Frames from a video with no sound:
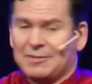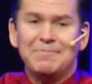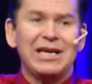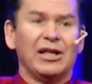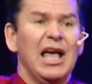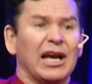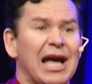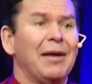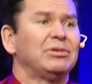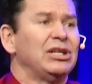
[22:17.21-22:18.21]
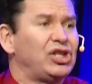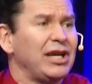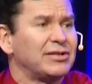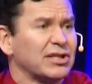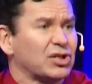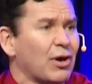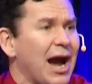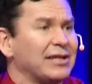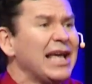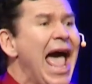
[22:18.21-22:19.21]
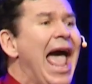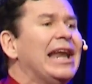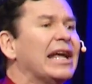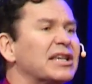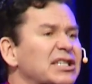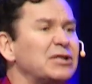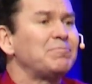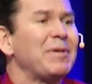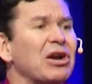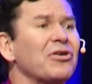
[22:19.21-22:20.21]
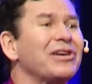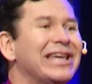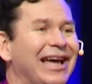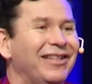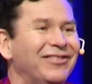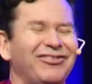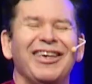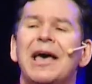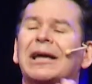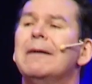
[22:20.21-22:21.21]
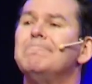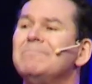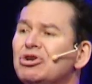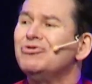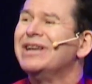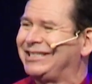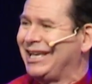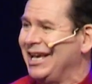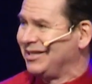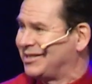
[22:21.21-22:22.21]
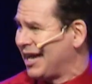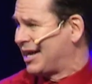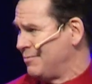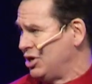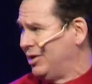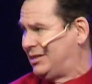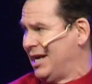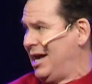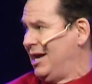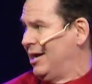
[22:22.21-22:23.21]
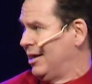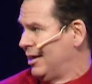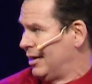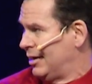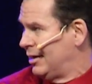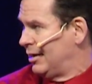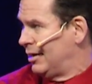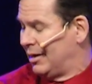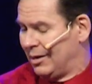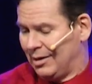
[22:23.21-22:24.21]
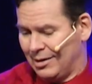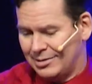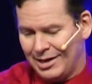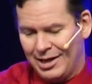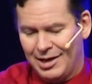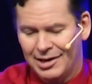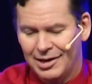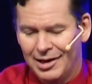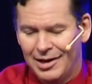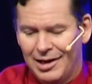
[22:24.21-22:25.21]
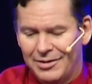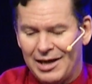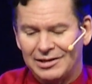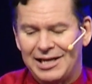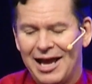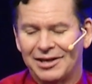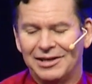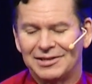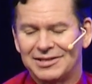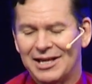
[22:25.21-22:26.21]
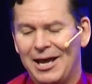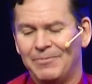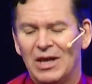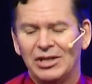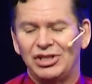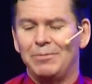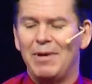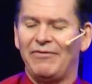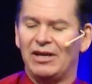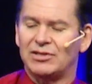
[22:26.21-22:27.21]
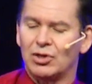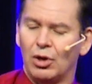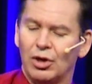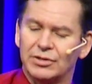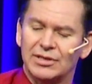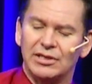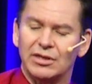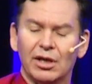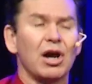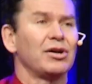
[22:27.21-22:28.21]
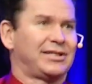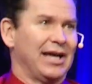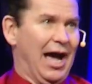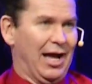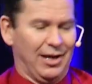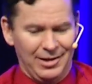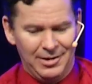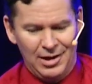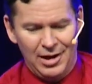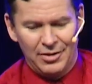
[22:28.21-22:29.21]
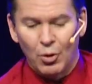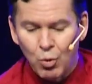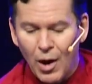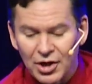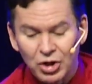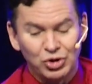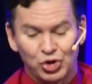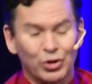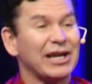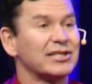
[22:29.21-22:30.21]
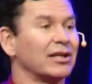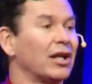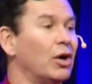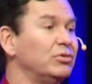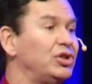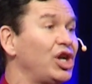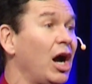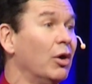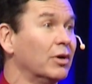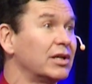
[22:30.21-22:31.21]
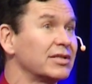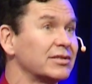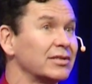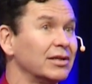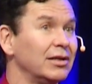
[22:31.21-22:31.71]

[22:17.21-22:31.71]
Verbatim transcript: meal, come to Jesus Christ and experience community. Say community. See, the Italians say, Chi beve solo si stroza. The one who drinks alone chokes.